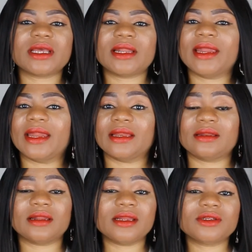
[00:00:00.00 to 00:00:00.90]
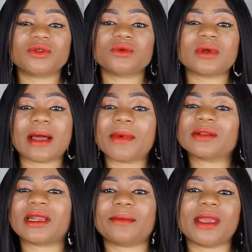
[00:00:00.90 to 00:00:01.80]
then the little
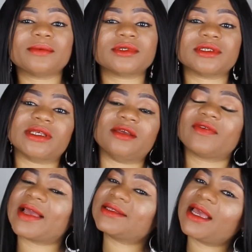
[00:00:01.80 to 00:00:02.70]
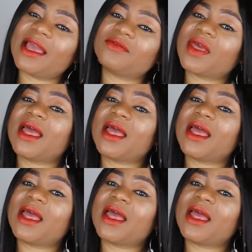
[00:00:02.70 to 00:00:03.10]
amount that I'm able to save, I save.